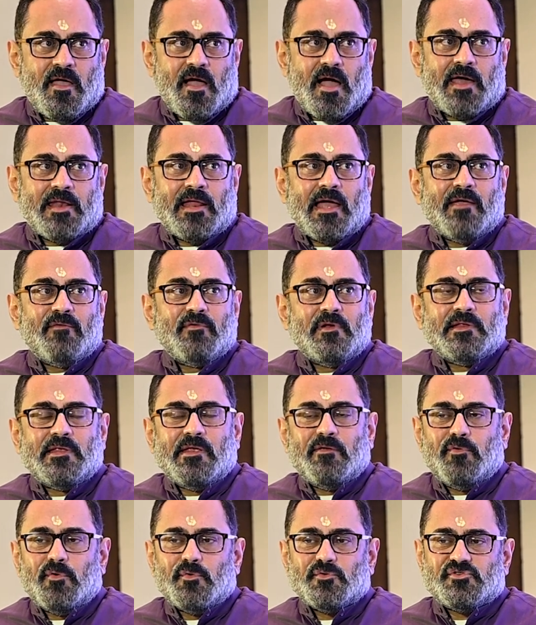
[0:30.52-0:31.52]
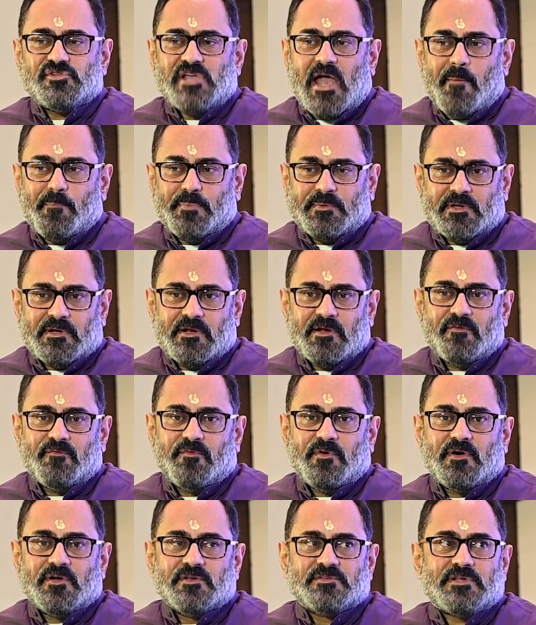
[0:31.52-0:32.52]
And I will give you chapter and
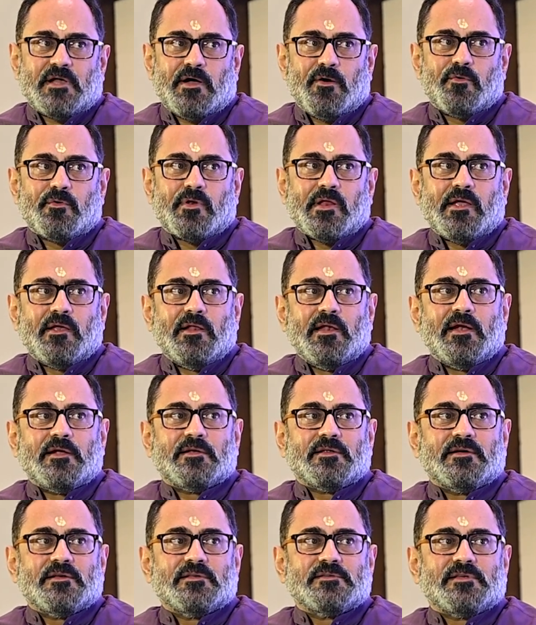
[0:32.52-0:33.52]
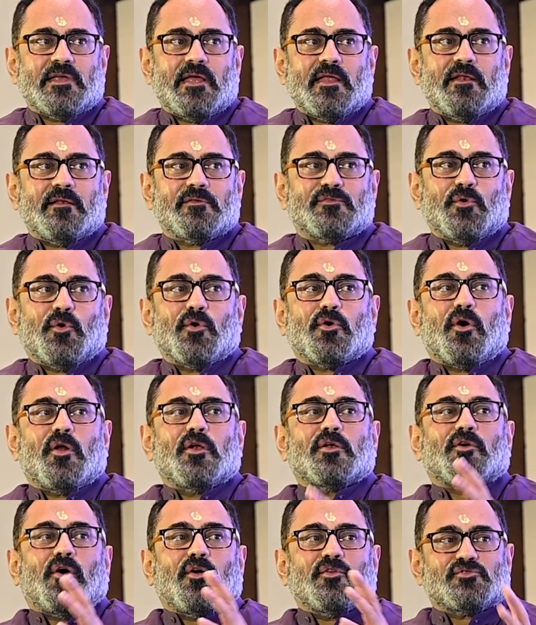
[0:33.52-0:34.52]
verse how regulators and
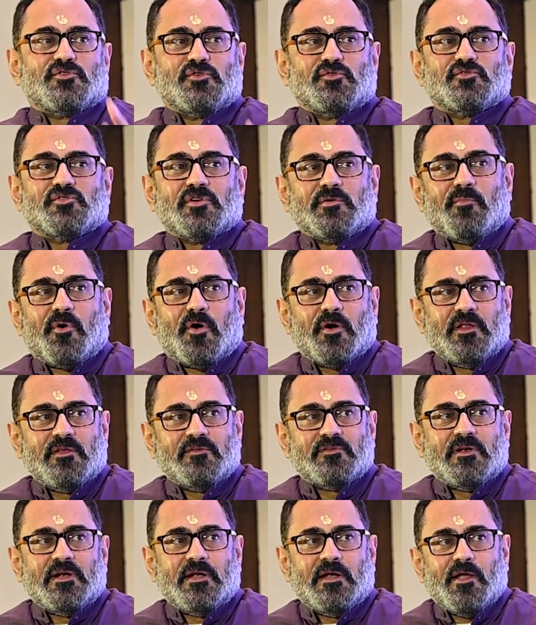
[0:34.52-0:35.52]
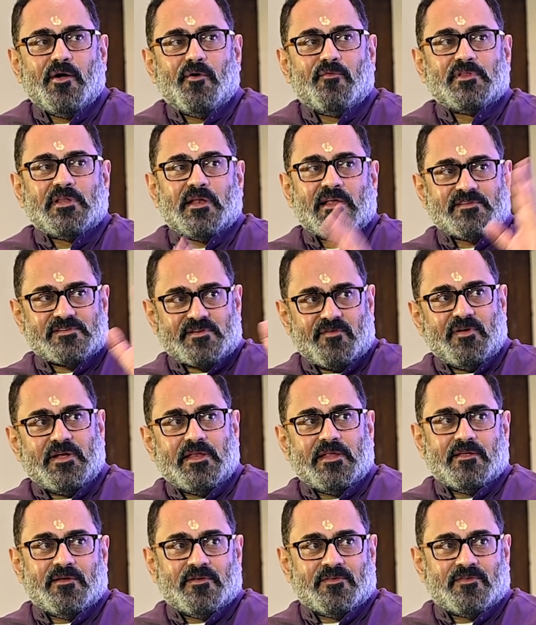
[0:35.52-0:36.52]
so-called constitutional bodies in India over the last
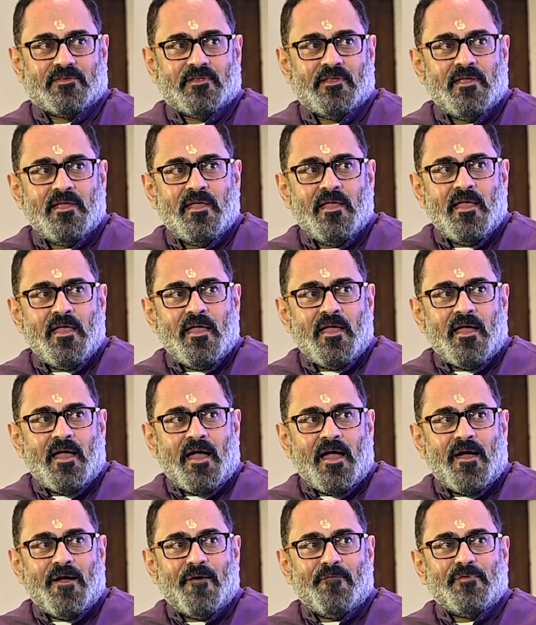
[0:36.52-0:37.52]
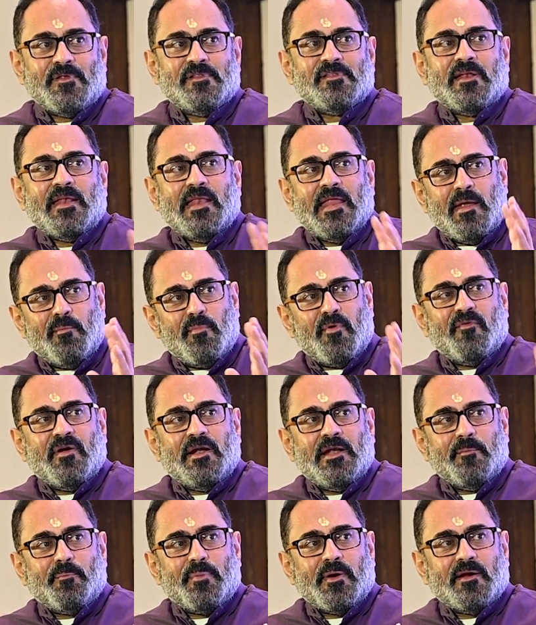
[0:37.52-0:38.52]
70 years have, in the name of
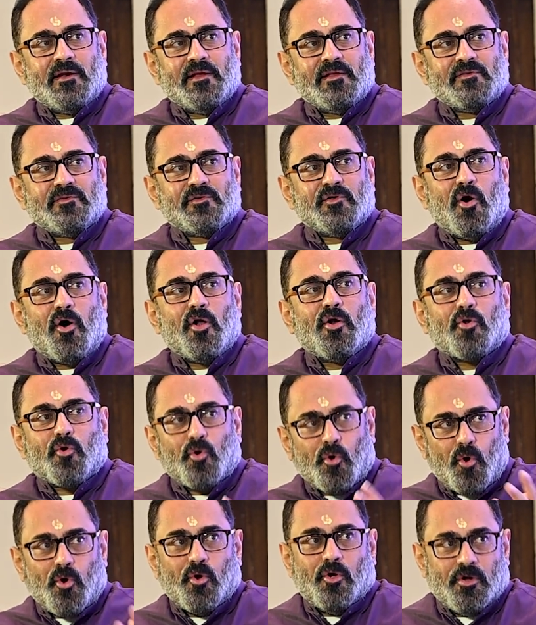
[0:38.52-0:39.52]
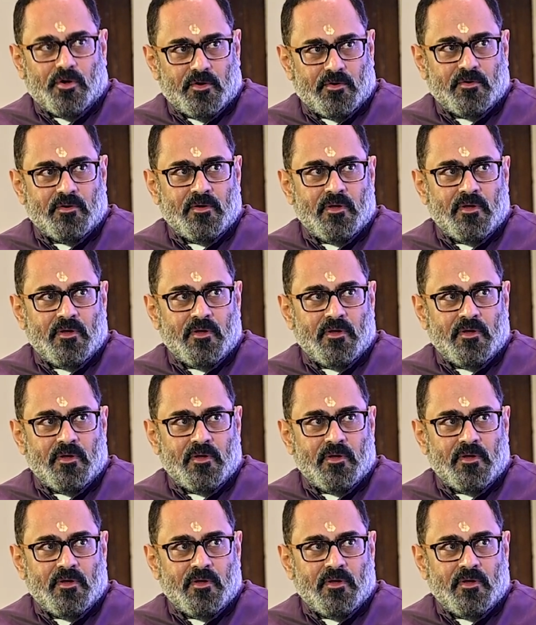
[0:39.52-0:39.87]
independence, gone rogue